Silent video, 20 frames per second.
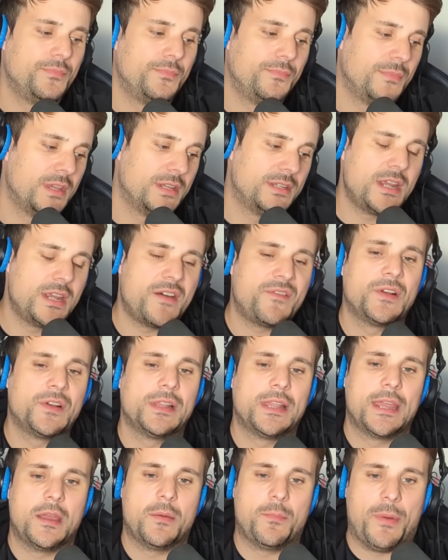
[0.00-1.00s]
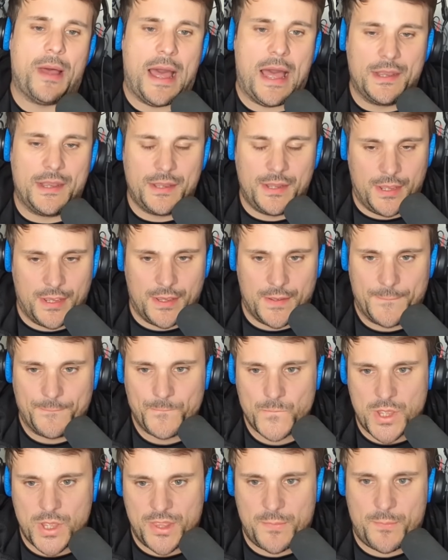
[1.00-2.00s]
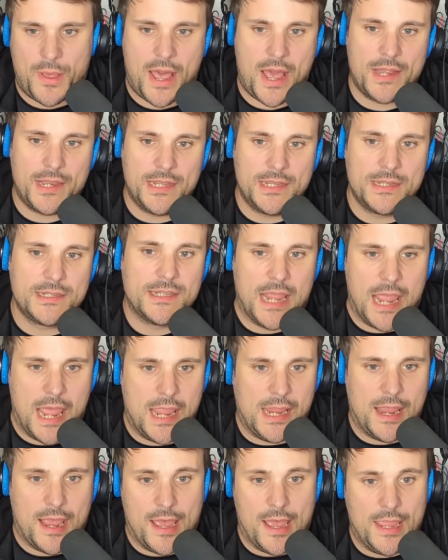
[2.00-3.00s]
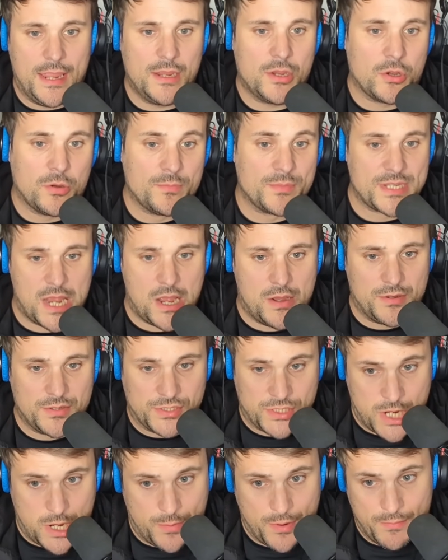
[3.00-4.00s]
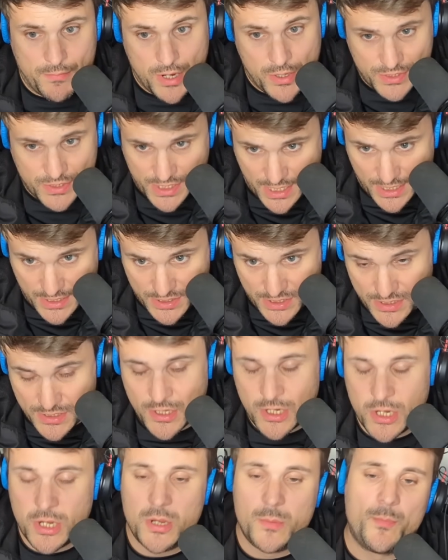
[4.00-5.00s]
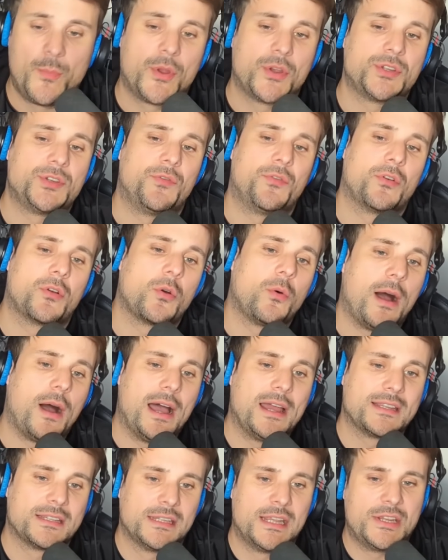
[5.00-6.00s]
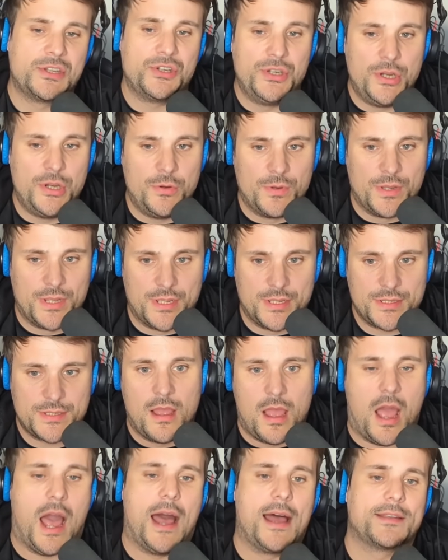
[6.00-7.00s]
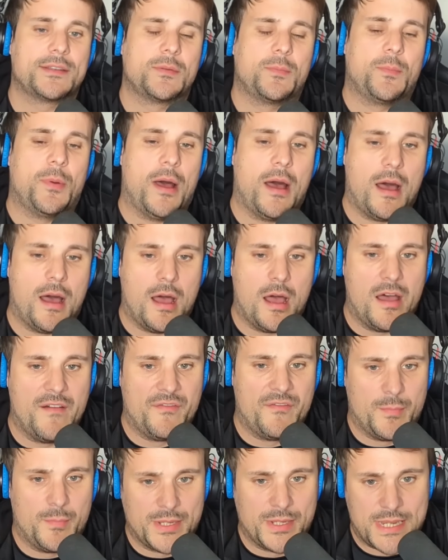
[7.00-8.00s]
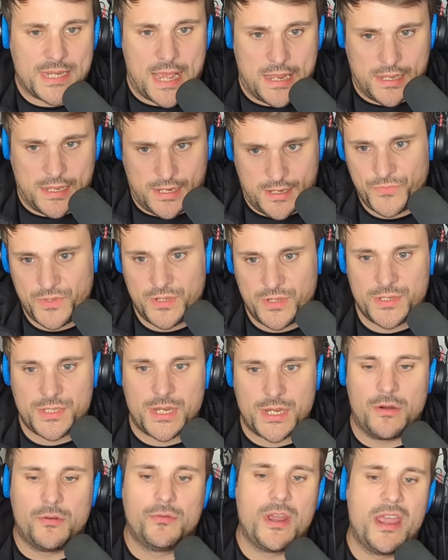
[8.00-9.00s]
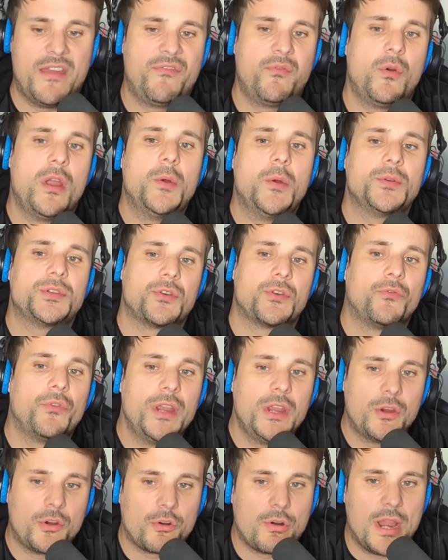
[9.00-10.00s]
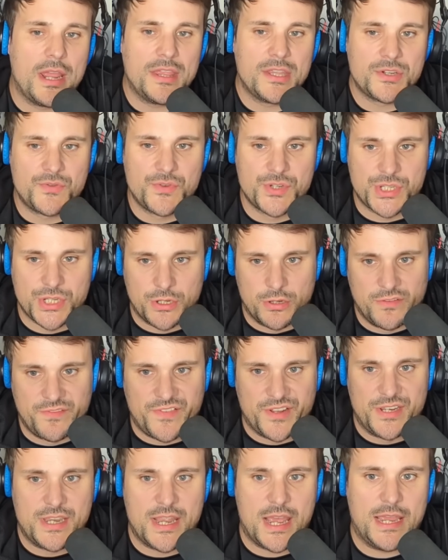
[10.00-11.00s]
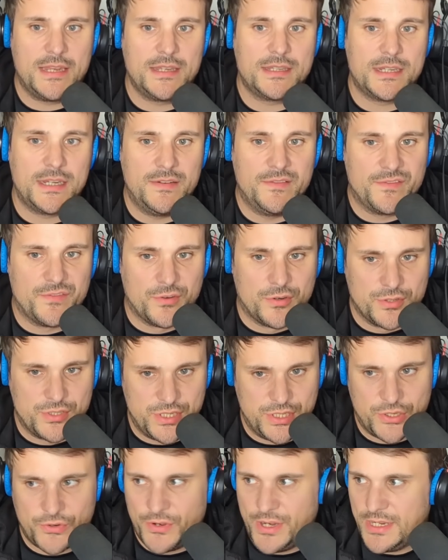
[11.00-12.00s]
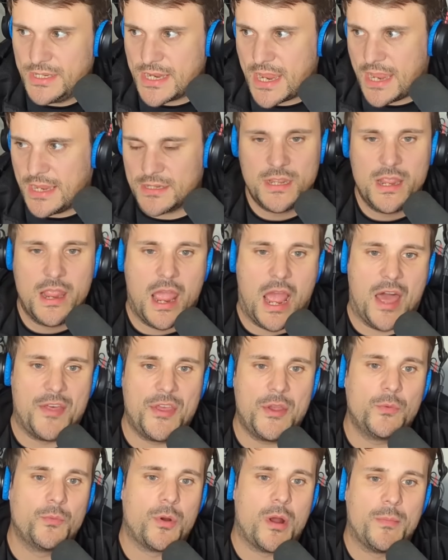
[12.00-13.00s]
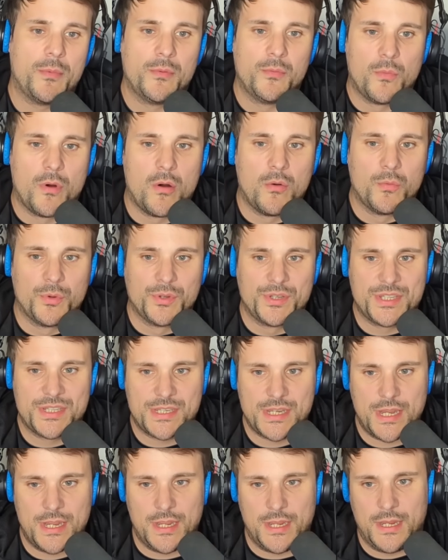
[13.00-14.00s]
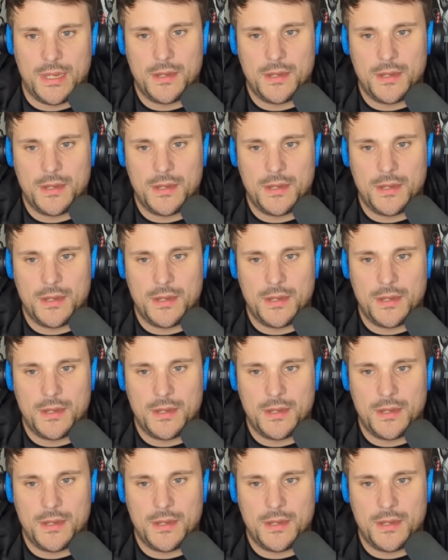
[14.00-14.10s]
There's definitely a pattern here, and the pattern is the AI comes out on top in most cases because it requires less units as a part of a battalion. So if we were to recreate this result for 1943 tanks, I think probably what we'd see